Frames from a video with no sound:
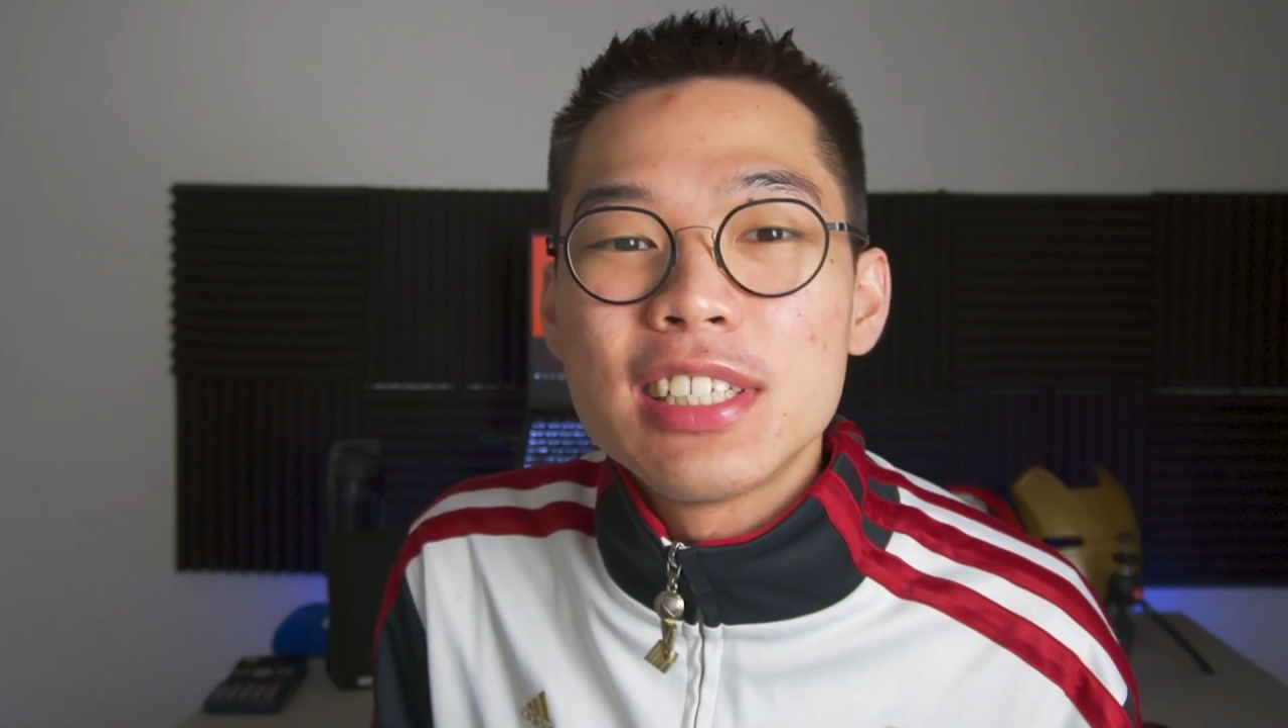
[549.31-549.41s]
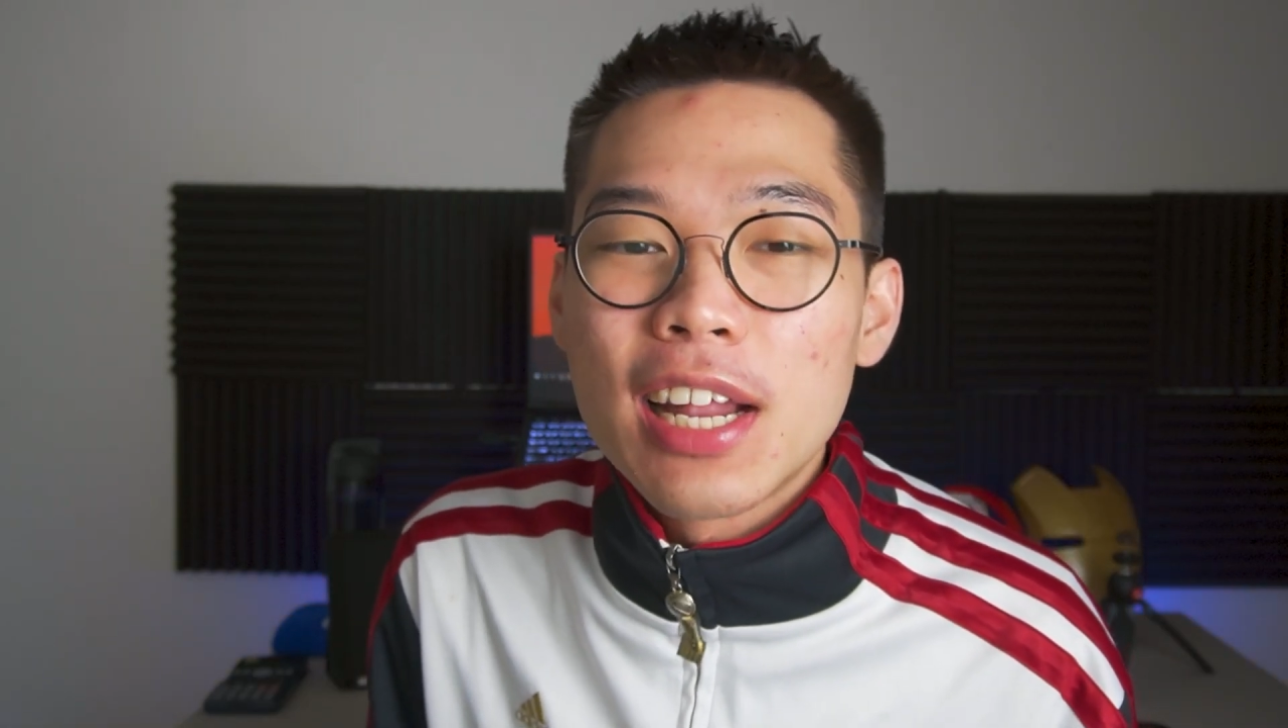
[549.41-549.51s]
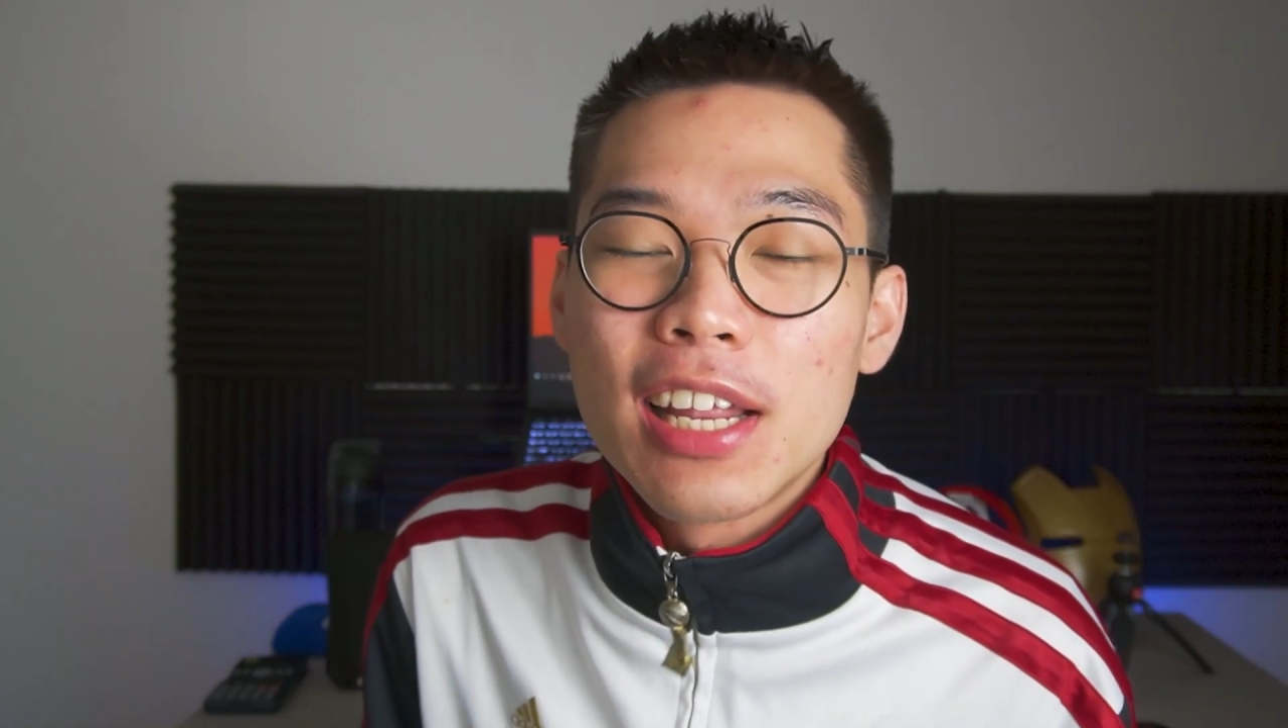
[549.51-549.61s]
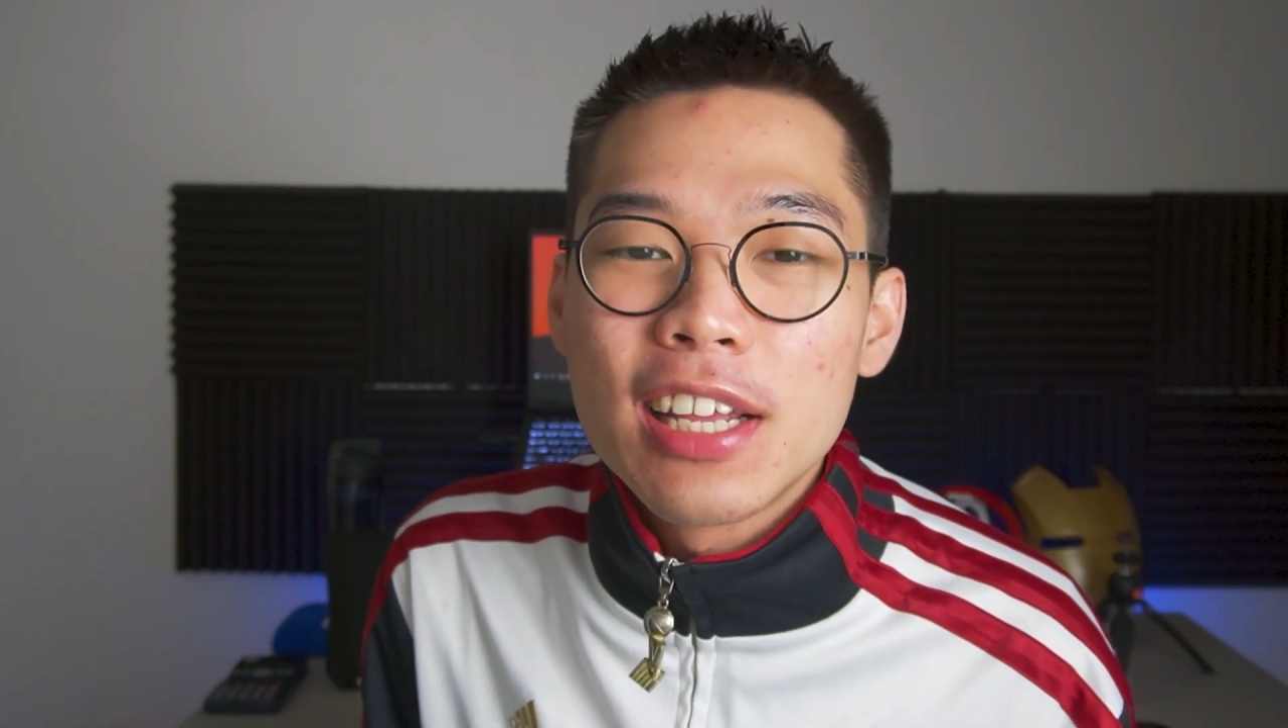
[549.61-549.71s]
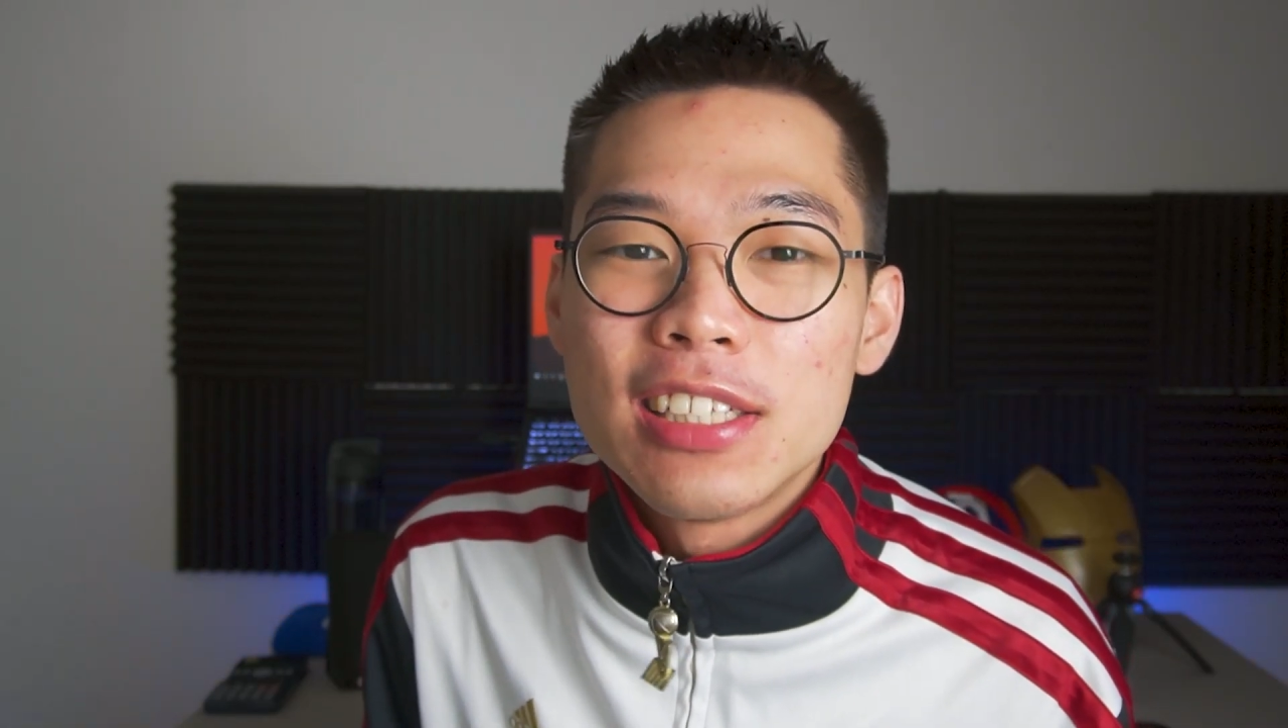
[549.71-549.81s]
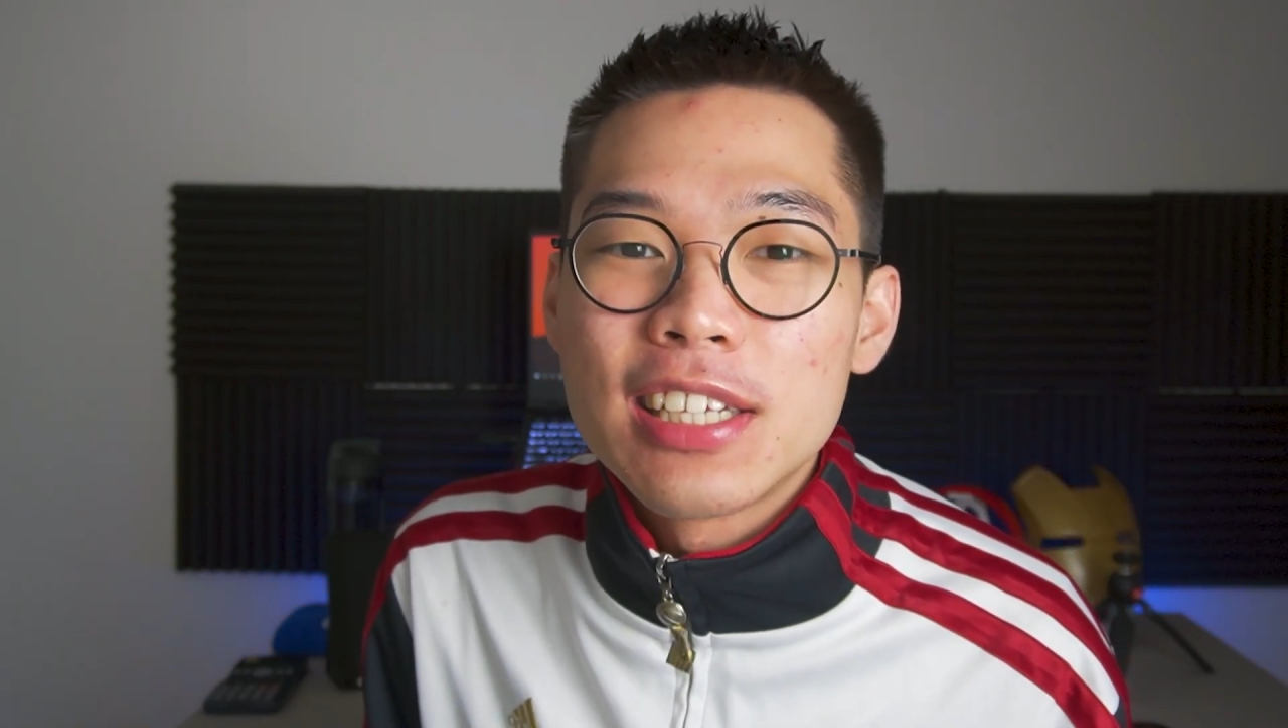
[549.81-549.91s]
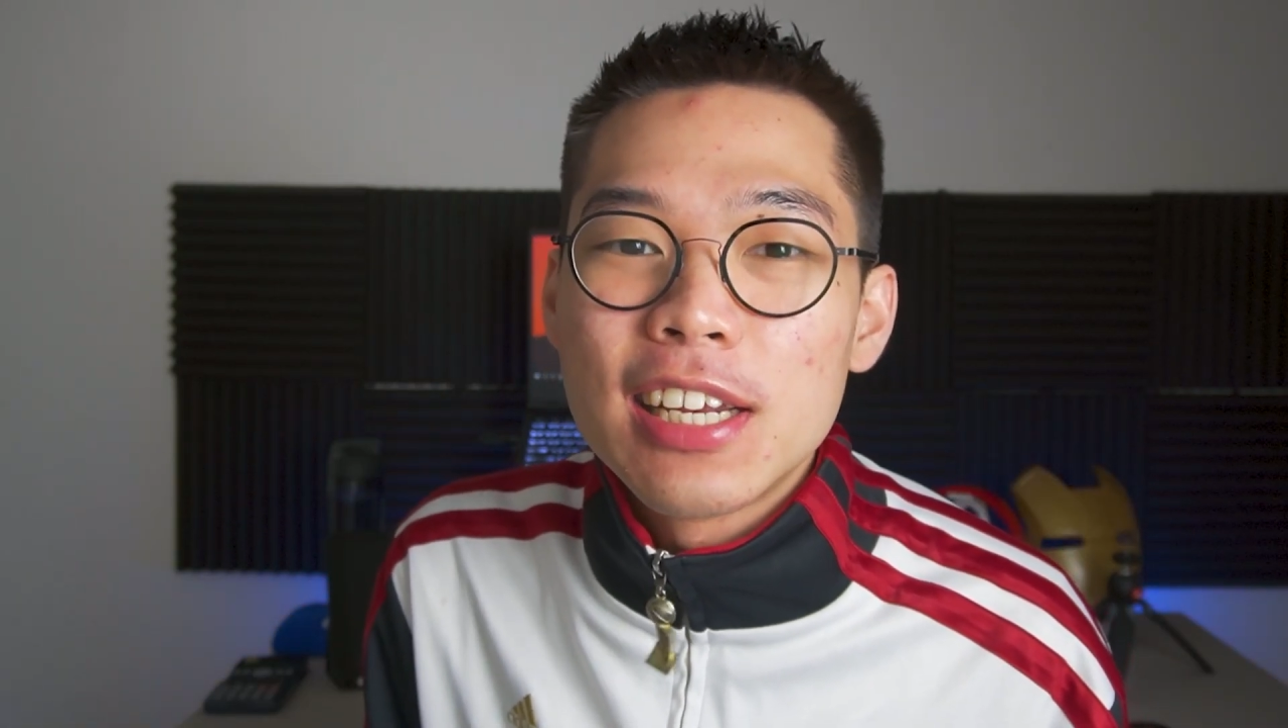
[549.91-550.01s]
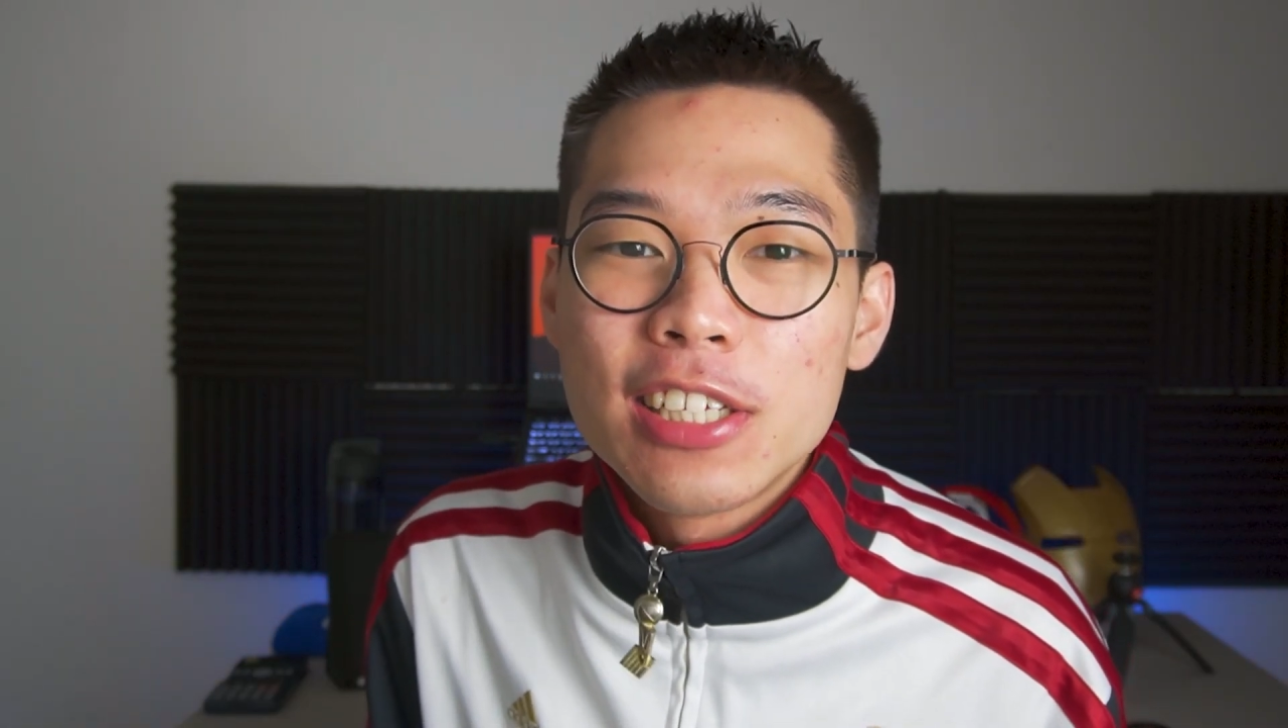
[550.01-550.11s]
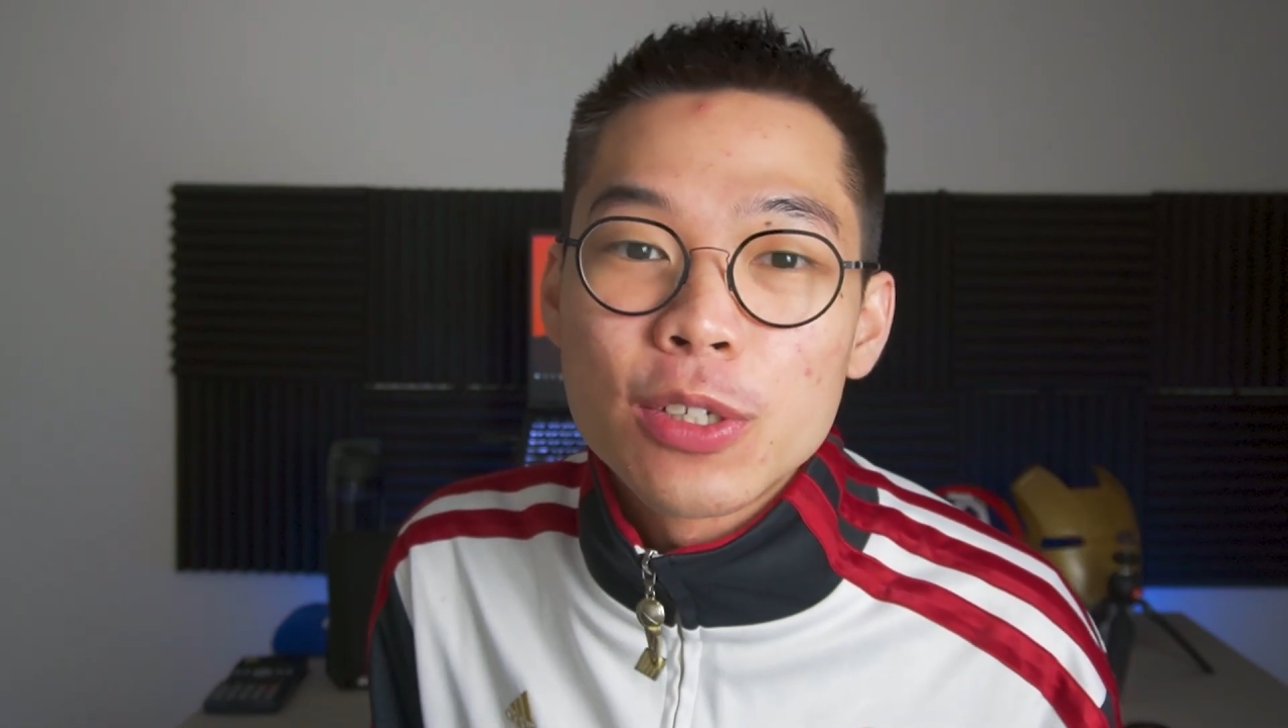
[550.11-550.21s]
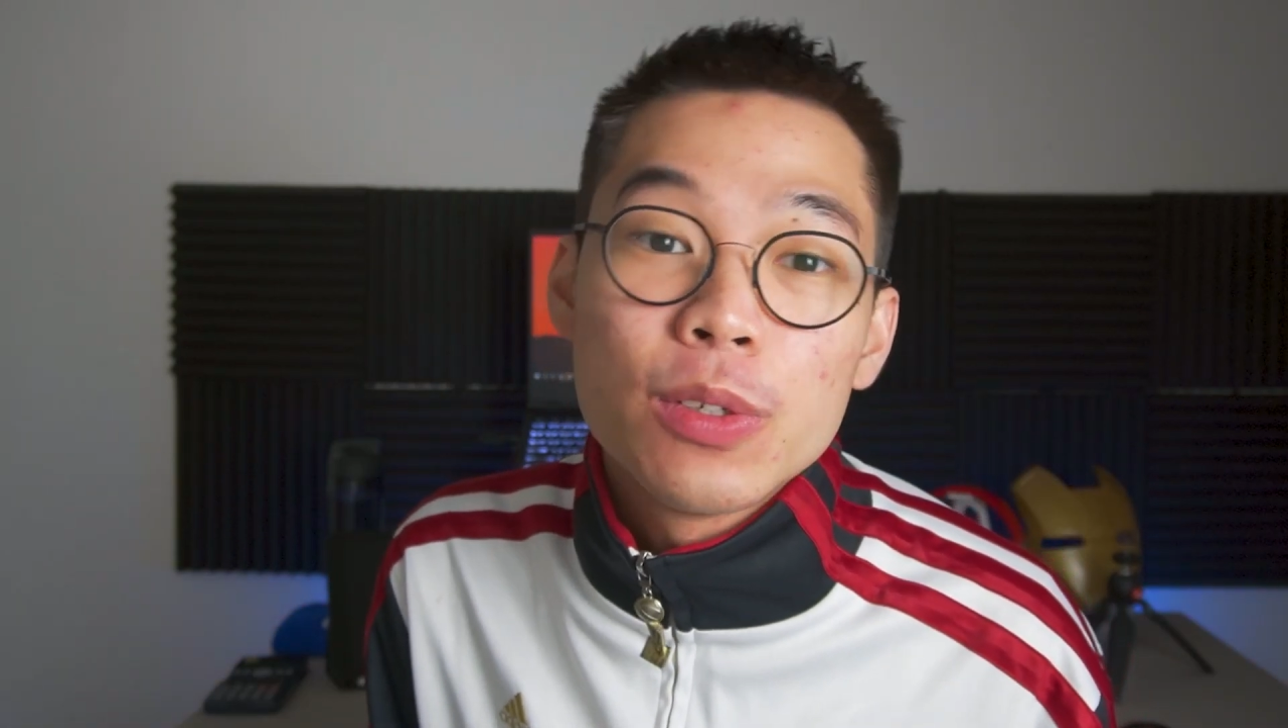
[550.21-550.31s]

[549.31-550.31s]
studying in Taylors